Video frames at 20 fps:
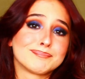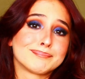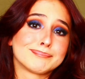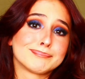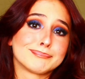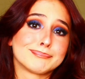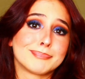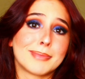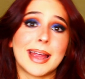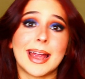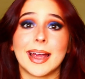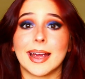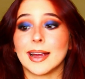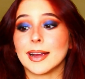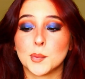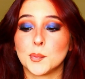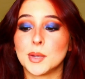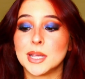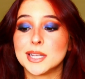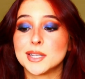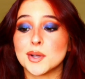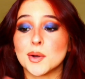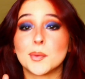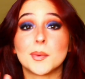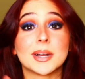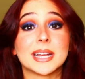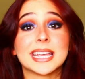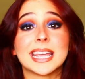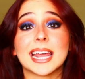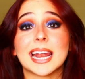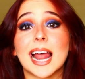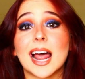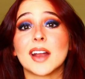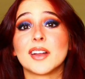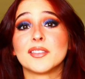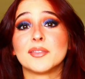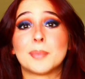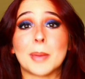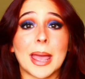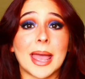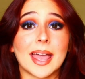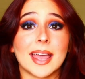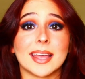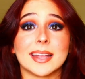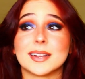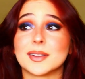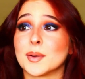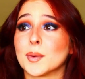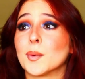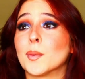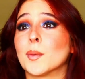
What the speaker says: meh. We don't want to get out of bed,